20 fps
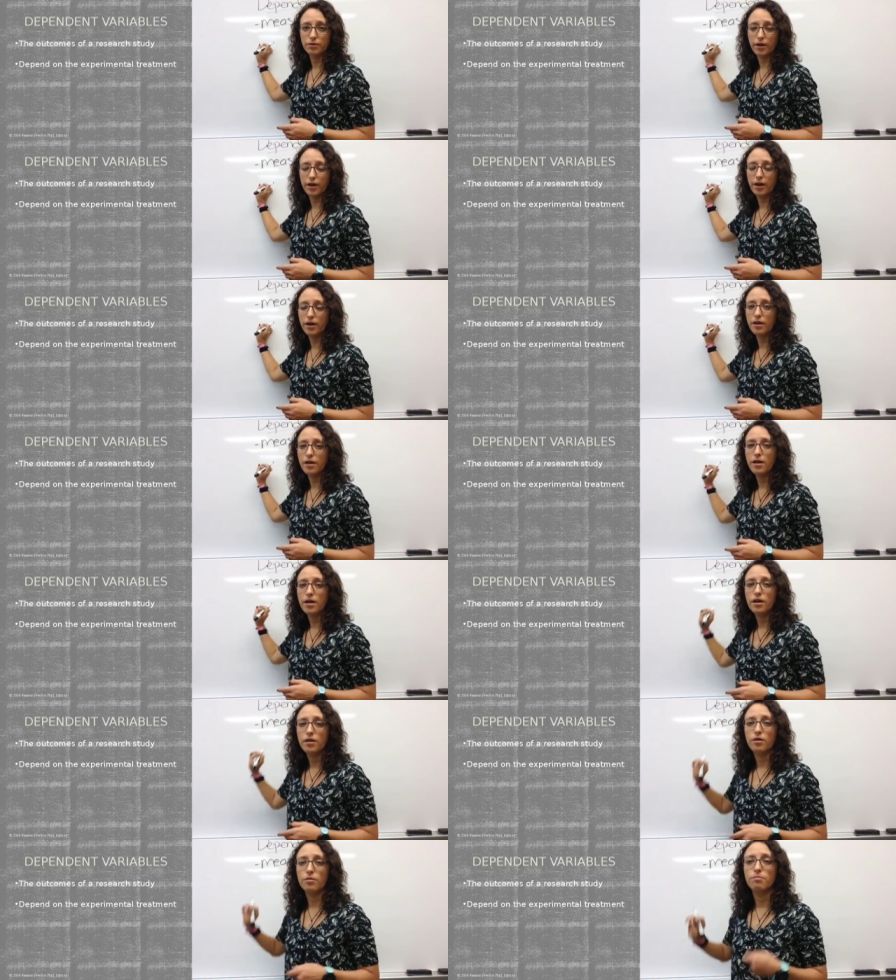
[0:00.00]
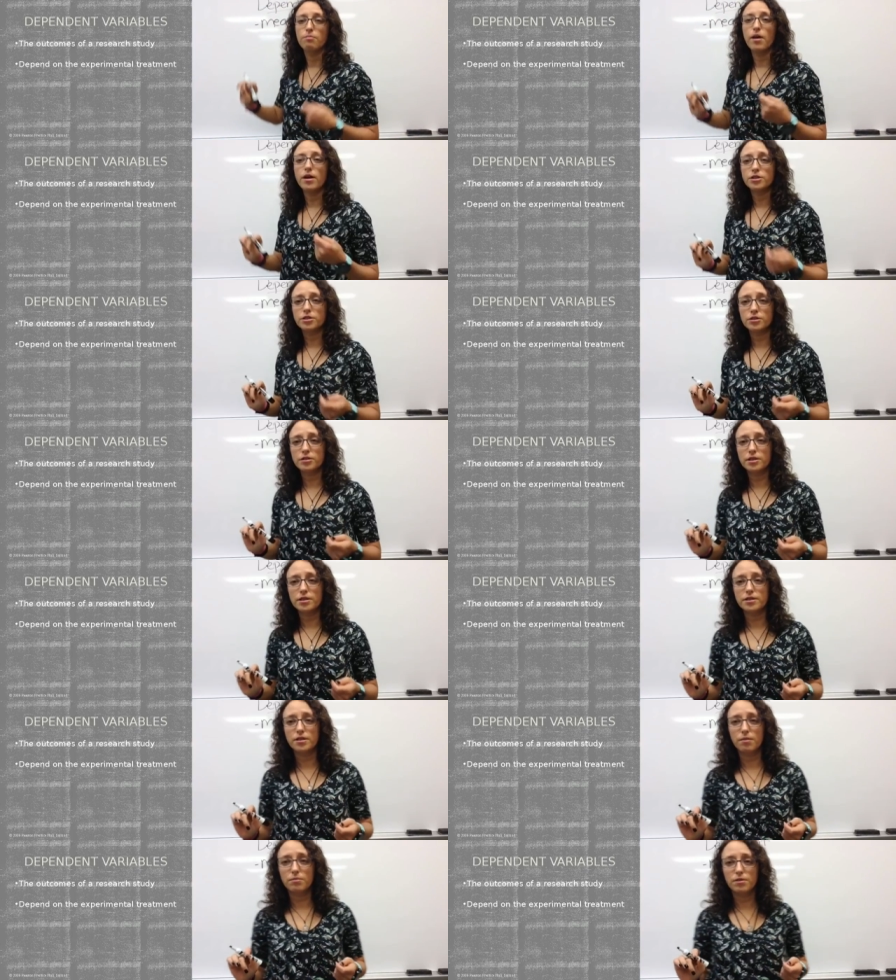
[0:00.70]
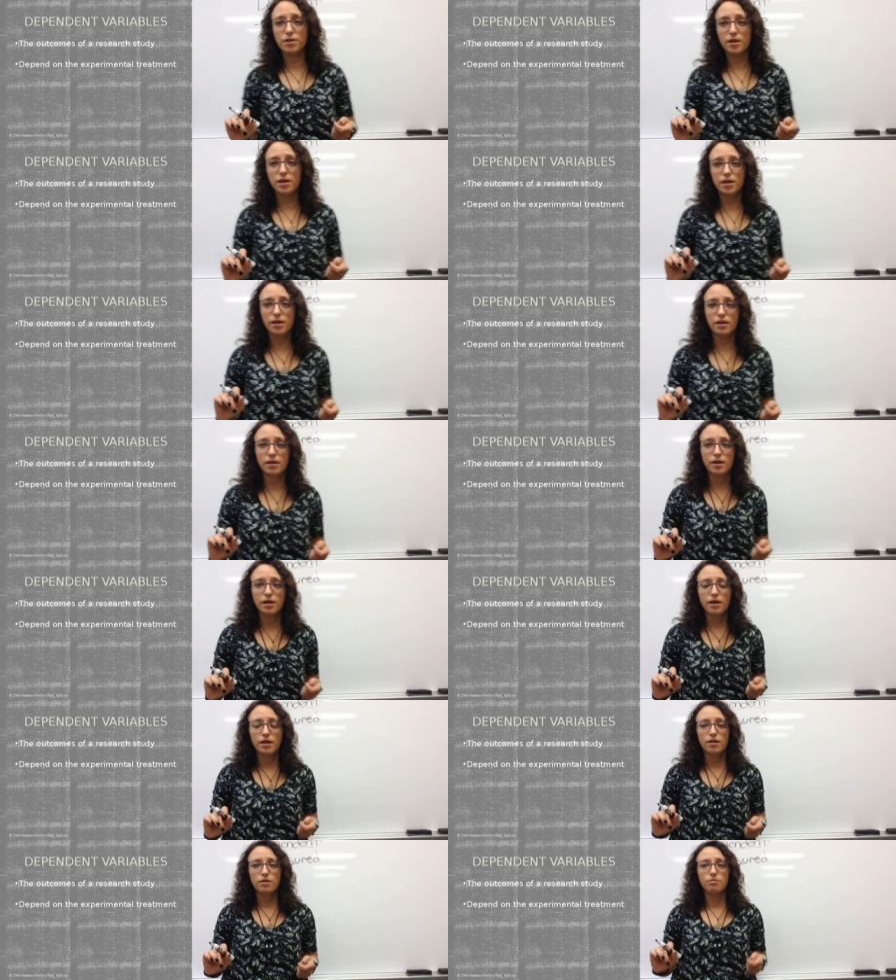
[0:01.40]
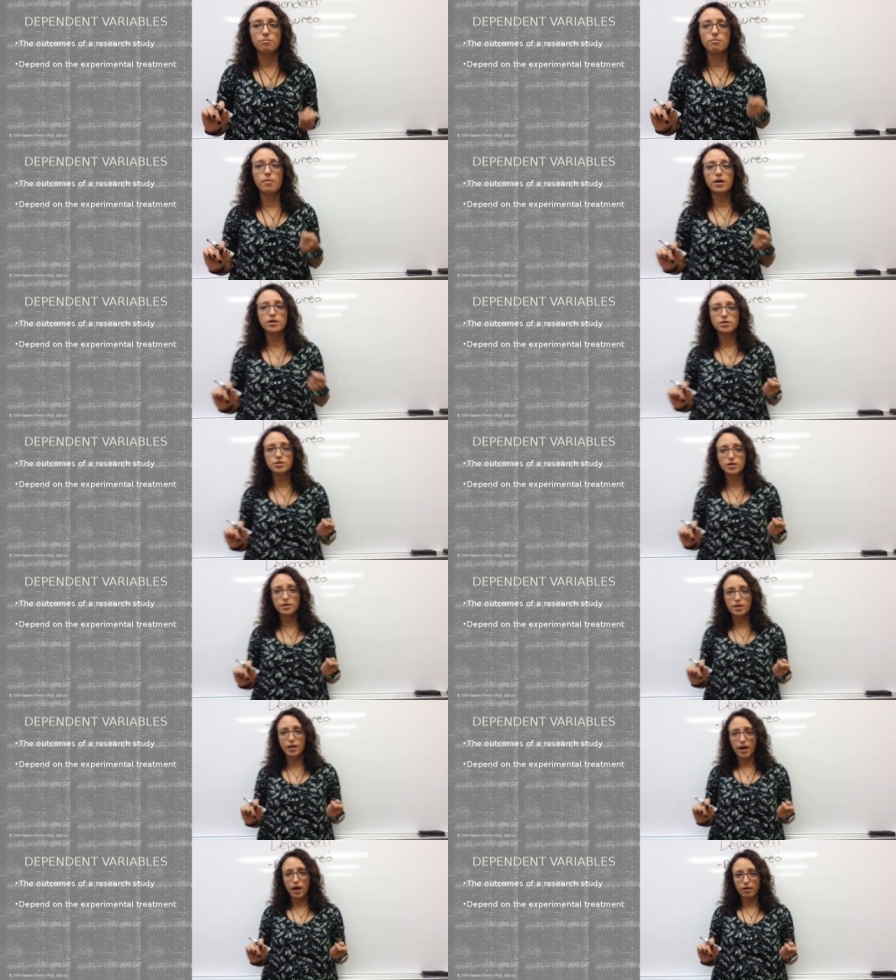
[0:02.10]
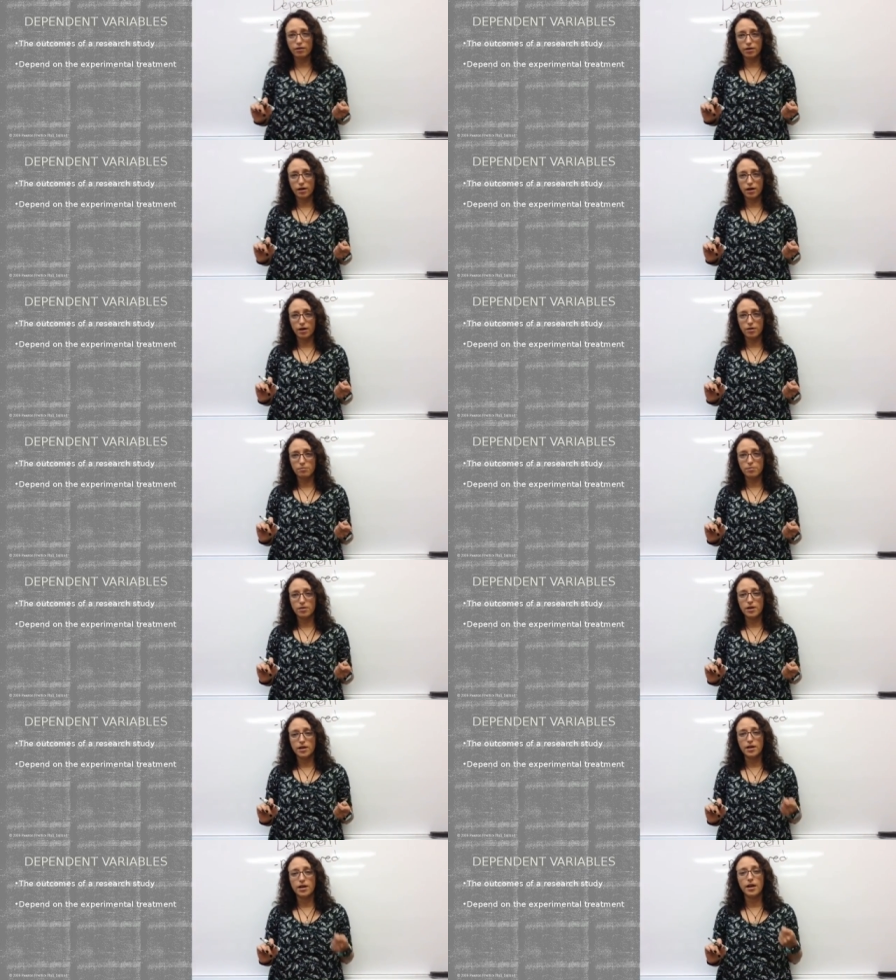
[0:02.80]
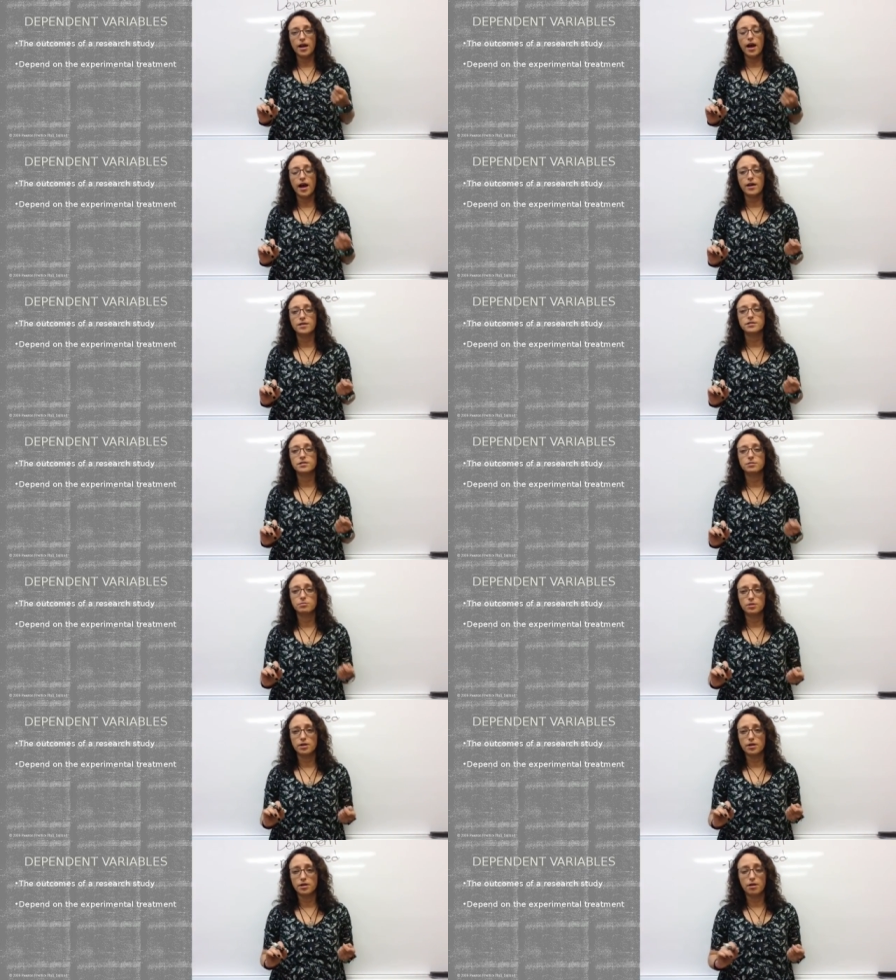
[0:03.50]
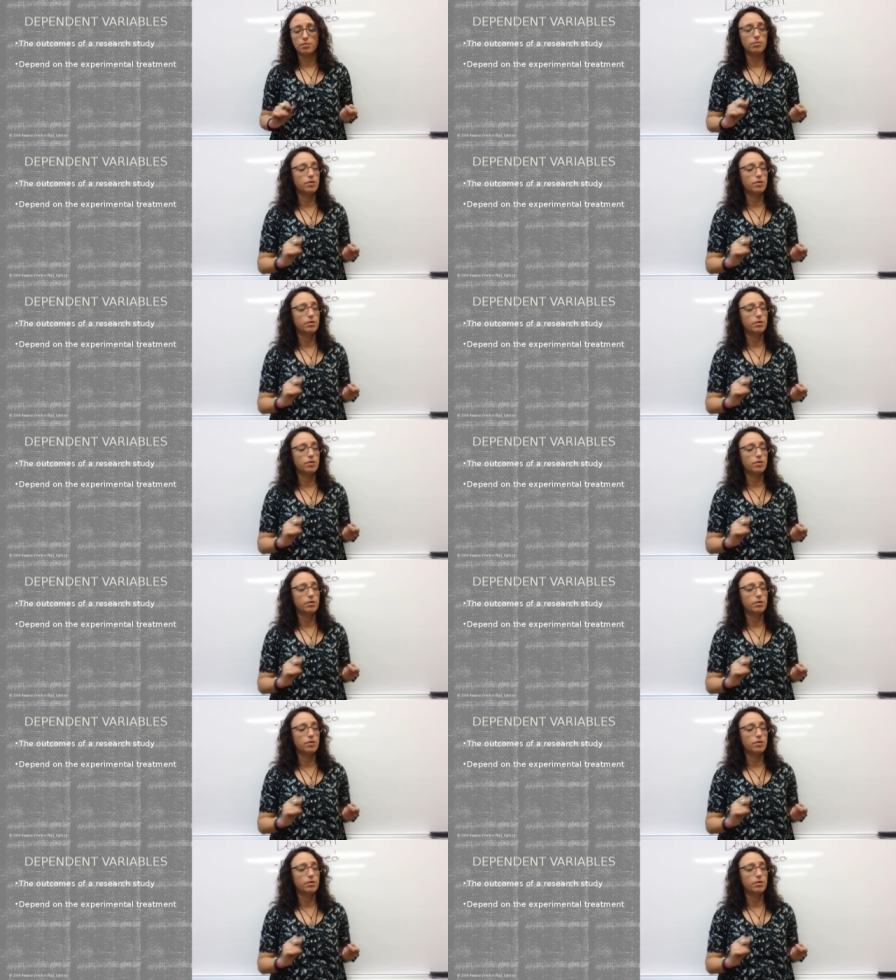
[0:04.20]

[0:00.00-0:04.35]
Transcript: Okay? You're measuring something, you're measuring the outcome, it has to be a